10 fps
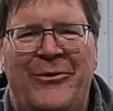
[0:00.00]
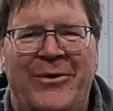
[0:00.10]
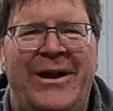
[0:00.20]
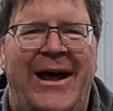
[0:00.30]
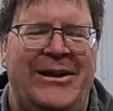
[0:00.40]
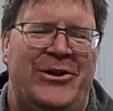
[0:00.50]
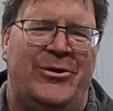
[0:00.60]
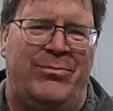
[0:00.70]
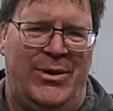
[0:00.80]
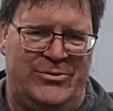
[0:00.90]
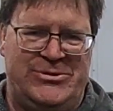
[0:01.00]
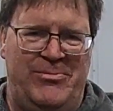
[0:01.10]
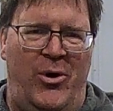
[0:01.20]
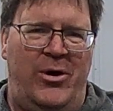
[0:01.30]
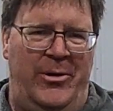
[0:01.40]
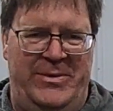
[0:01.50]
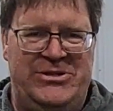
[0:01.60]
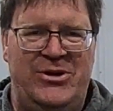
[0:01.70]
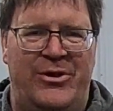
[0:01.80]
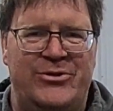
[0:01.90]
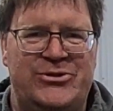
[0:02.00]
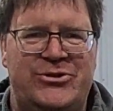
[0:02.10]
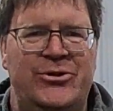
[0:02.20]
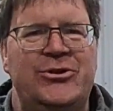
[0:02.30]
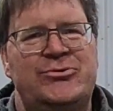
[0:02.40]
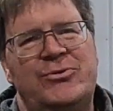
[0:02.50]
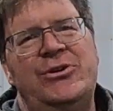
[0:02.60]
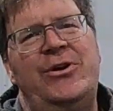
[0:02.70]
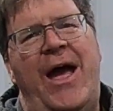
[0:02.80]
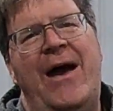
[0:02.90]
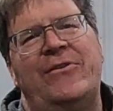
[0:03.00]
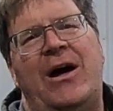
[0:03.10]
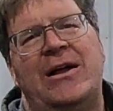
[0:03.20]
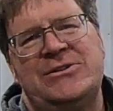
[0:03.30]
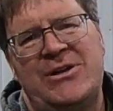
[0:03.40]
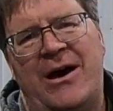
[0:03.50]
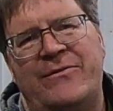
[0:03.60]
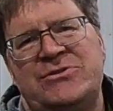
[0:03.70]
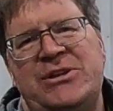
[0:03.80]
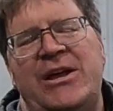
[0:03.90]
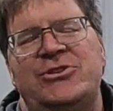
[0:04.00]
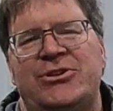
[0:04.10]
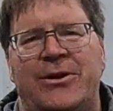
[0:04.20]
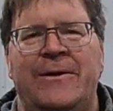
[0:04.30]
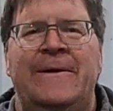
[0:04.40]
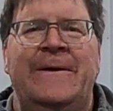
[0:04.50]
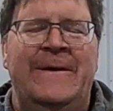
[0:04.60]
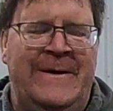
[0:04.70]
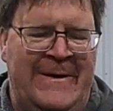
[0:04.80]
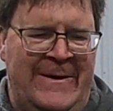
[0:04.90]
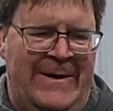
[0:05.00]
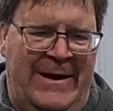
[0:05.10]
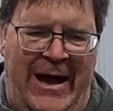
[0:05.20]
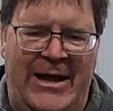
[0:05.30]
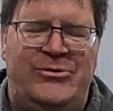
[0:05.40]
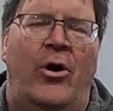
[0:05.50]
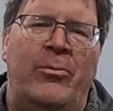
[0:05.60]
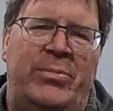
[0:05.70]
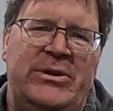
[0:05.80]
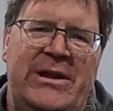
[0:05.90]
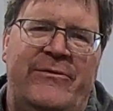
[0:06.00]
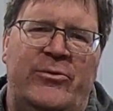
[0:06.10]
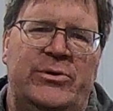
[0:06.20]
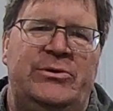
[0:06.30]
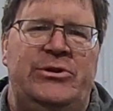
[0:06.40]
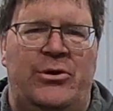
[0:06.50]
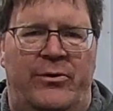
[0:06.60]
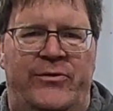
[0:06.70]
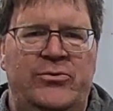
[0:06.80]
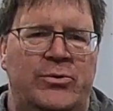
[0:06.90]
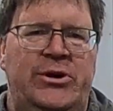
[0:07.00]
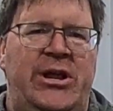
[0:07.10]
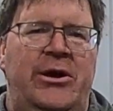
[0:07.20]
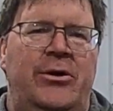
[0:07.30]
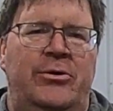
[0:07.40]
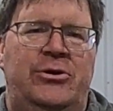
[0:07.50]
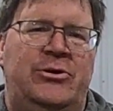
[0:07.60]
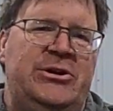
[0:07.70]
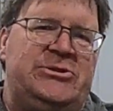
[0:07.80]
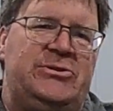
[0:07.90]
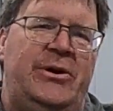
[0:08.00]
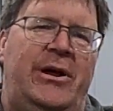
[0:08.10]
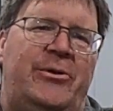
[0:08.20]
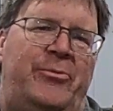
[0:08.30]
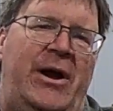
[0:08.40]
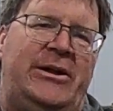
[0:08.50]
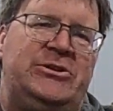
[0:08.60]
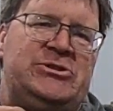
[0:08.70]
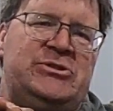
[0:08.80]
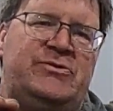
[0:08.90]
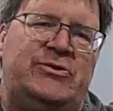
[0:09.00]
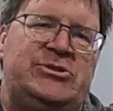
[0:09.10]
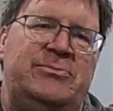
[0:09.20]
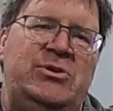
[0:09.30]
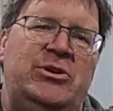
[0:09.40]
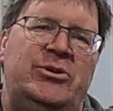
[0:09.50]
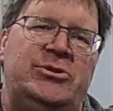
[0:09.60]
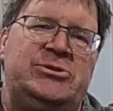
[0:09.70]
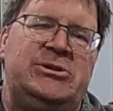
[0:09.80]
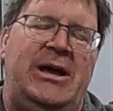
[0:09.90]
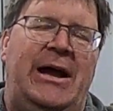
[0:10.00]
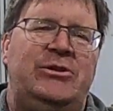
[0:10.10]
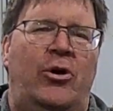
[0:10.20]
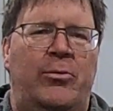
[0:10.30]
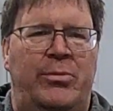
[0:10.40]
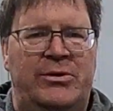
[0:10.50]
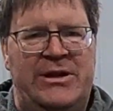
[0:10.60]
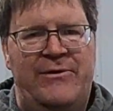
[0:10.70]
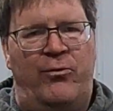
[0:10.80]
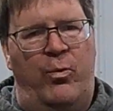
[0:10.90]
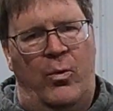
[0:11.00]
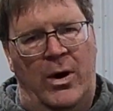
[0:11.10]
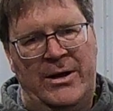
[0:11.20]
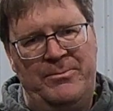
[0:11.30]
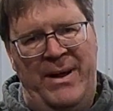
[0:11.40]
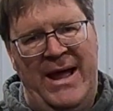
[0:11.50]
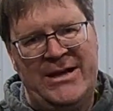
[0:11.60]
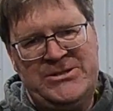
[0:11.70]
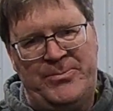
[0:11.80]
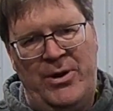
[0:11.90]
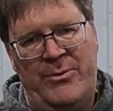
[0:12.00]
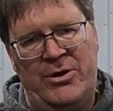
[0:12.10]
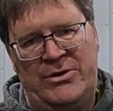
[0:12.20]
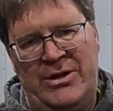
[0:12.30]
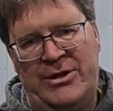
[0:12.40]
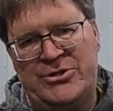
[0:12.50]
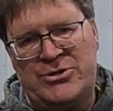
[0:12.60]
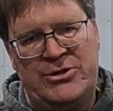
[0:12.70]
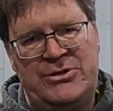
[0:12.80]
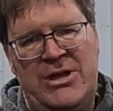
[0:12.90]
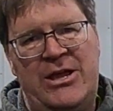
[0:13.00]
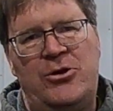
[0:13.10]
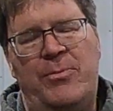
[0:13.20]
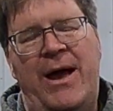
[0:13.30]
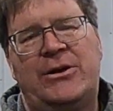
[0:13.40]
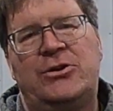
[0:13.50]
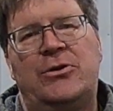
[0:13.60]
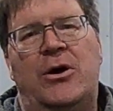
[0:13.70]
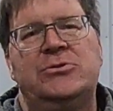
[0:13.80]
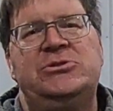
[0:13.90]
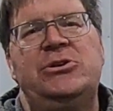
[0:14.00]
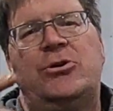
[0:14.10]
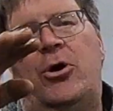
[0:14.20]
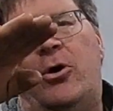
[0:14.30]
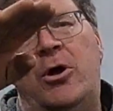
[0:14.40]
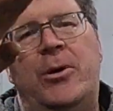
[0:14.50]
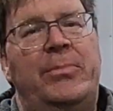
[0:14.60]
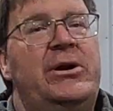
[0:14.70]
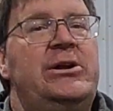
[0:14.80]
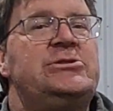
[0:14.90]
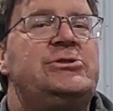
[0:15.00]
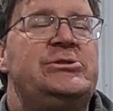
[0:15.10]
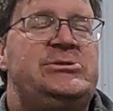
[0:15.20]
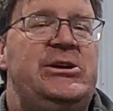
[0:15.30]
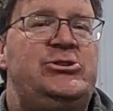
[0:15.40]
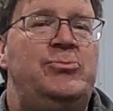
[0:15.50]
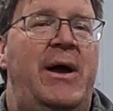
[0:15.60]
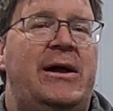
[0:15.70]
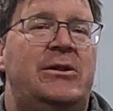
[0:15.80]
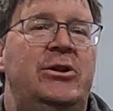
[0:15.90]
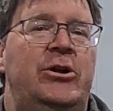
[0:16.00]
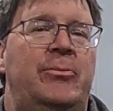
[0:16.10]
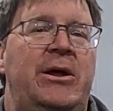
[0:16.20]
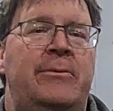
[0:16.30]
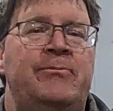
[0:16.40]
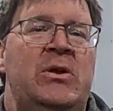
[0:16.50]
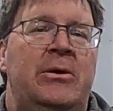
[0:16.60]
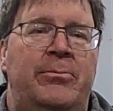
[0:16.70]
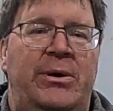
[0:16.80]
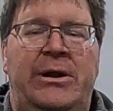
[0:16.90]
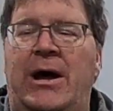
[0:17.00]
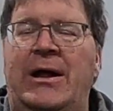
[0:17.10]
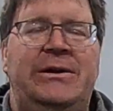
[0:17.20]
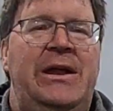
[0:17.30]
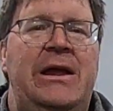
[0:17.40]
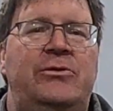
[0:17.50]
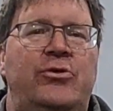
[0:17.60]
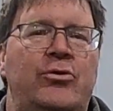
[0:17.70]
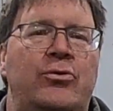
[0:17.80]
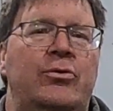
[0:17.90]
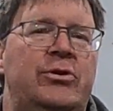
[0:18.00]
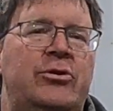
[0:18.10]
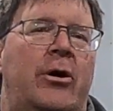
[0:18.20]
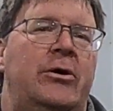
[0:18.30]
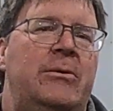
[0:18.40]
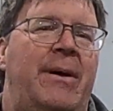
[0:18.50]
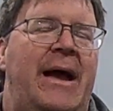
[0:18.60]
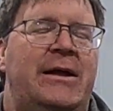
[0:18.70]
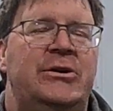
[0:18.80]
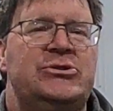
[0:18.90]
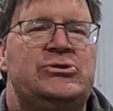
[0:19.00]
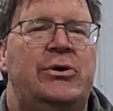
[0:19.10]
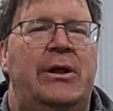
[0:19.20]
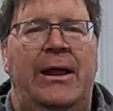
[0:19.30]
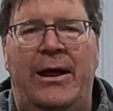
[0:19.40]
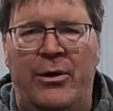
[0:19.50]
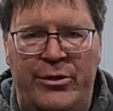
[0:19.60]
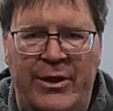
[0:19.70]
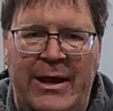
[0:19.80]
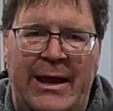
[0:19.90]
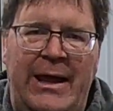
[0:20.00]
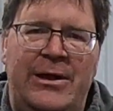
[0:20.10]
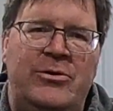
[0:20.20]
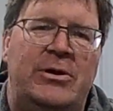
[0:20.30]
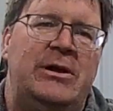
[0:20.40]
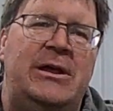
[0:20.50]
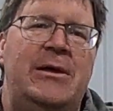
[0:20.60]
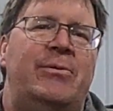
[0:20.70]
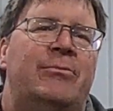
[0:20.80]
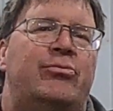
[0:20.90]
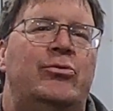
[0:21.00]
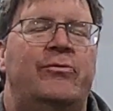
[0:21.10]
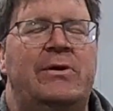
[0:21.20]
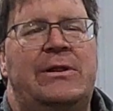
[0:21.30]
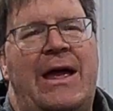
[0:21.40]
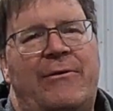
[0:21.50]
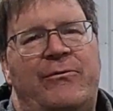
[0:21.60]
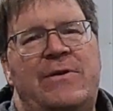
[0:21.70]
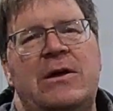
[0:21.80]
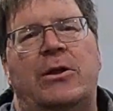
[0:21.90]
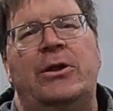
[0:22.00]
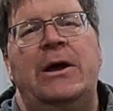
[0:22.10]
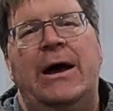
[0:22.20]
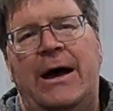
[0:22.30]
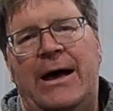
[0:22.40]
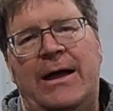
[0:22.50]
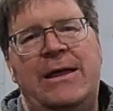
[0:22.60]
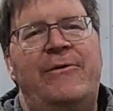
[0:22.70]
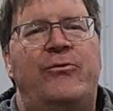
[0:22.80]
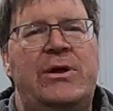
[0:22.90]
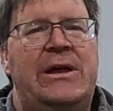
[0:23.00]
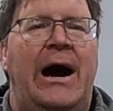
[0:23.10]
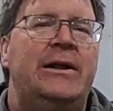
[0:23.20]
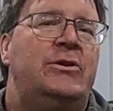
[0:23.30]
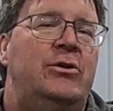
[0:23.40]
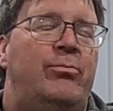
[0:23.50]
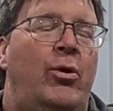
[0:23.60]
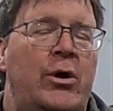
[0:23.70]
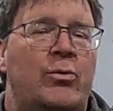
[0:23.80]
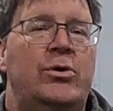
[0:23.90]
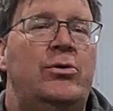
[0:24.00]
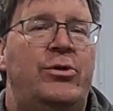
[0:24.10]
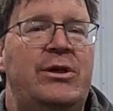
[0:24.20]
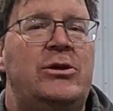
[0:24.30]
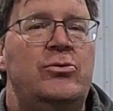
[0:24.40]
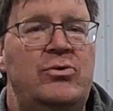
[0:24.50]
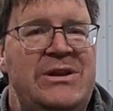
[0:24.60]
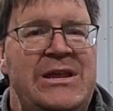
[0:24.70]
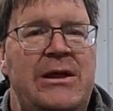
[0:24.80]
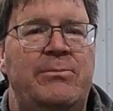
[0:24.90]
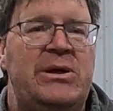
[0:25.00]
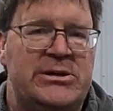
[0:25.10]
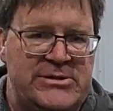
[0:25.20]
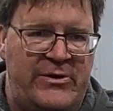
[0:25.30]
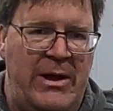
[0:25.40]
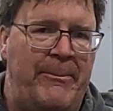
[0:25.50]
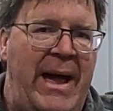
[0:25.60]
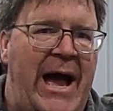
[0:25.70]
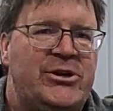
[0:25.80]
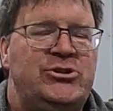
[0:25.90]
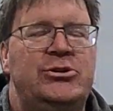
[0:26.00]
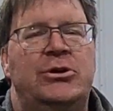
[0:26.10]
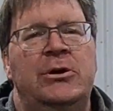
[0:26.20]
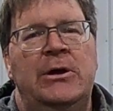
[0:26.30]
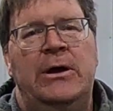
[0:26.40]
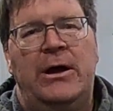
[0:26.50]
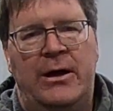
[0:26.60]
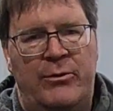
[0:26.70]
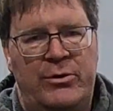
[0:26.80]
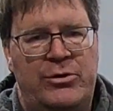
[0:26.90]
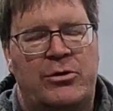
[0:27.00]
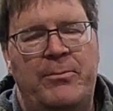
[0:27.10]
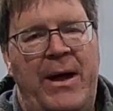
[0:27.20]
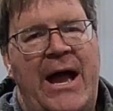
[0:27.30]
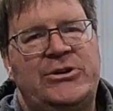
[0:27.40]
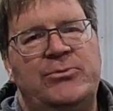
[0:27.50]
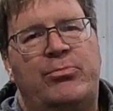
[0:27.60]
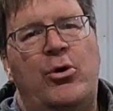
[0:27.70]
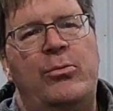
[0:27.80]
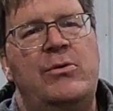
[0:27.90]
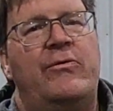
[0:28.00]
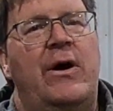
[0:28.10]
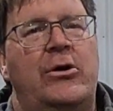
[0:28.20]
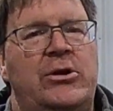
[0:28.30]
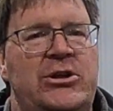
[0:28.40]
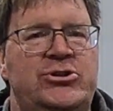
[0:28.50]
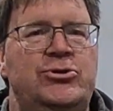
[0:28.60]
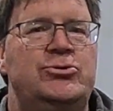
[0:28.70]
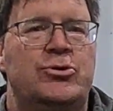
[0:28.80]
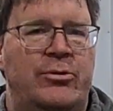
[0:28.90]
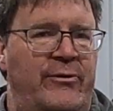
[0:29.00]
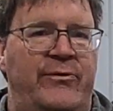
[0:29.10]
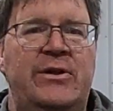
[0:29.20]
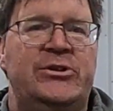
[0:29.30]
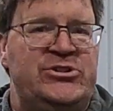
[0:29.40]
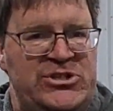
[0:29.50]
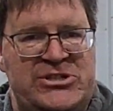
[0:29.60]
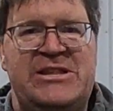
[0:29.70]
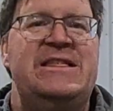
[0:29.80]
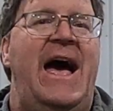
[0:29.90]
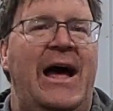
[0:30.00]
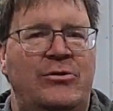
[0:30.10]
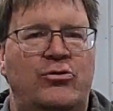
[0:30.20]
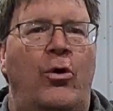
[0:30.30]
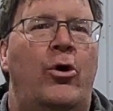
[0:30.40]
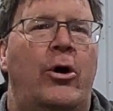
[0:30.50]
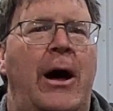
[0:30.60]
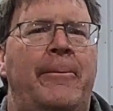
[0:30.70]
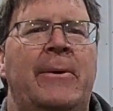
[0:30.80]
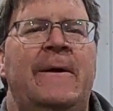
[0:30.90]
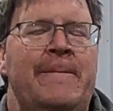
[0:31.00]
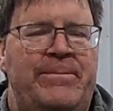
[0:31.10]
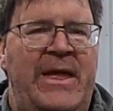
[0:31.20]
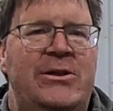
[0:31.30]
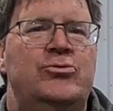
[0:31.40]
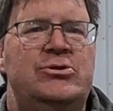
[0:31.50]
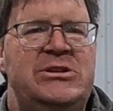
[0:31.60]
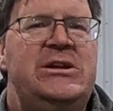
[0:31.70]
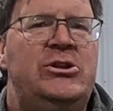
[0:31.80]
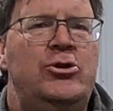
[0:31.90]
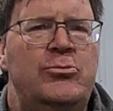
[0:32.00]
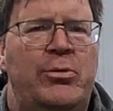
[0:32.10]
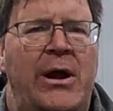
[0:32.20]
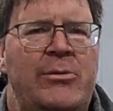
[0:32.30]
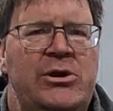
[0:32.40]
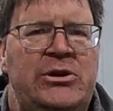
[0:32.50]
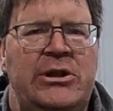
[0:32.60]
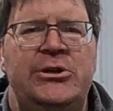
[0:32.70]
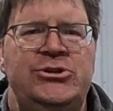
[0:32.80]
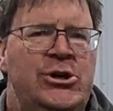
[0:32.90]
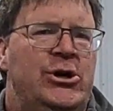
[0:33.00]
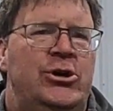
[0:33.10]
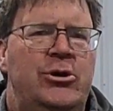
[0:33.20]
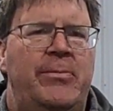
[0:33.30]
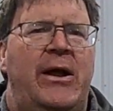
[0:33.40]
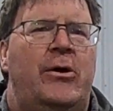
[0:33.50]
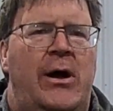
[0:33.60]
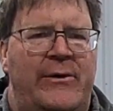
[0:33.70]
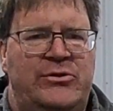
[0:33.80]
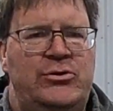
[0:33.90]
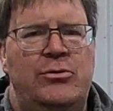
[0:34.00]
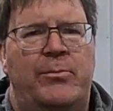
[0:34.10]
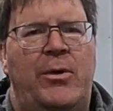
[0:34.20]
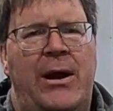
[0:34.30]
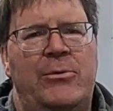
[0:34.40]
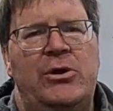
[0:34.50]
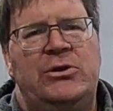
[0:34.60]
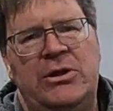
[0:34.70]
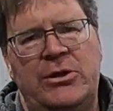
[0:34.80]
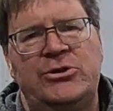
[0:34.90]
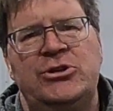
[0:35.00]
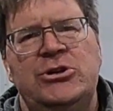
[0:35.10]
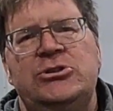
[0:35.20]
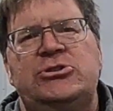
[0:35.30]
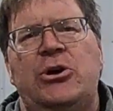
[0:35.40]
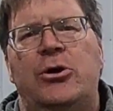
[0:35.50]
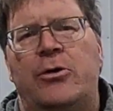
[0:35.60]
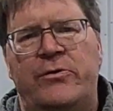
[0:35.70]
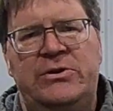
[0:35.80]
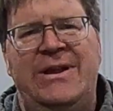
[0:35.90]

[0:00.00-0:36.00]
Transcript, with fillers: we're not here to blow smoke up each other's skirts. We're here to have an honest conversation. I don't believe it would, you know, if you were here, you did soil health practices for some years. I don't believe one pass of primary tillage is going to take you back to ground zero, but it is going to set you back a little bit. But on day two, you're already back into soil health and you can keep improving that field. Uh, if we got to the point where you think you need because of compaction, uh, with your compaction probe, you found issues or the field is just that tore up, that you need to do primary tillage, you're better off to do the primary tillage, start over,